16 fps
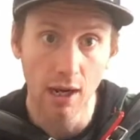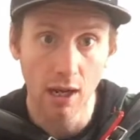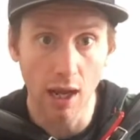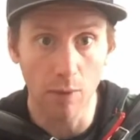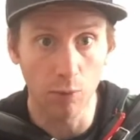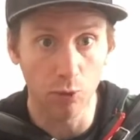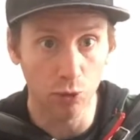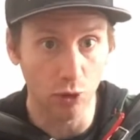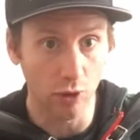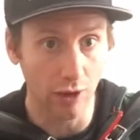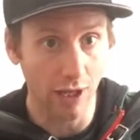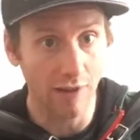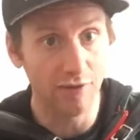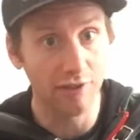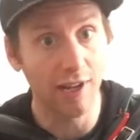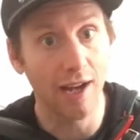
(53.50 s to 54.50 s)
then we'll do the
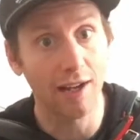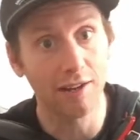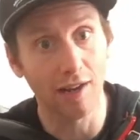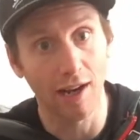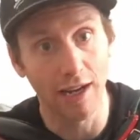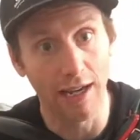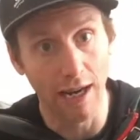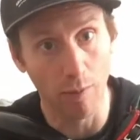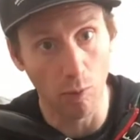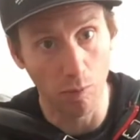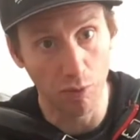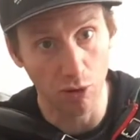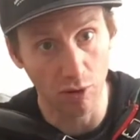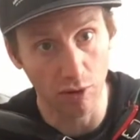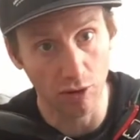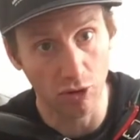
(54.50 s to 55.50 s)
left hand, and then we'll
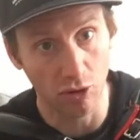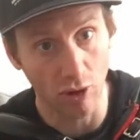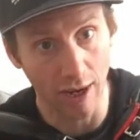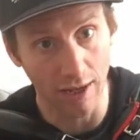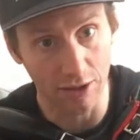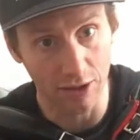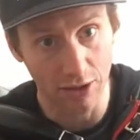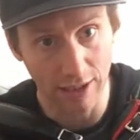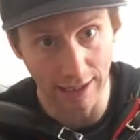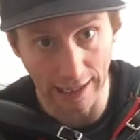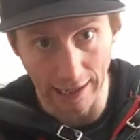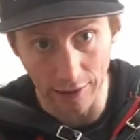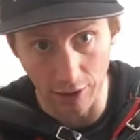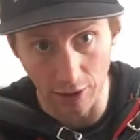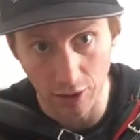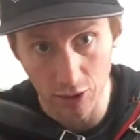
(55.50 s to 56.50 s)
put the two hands
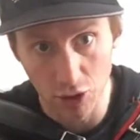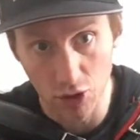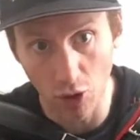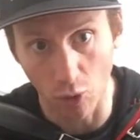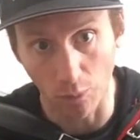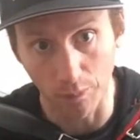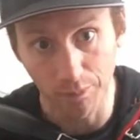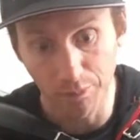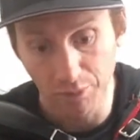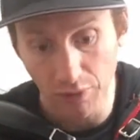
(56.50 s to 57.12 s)
together. So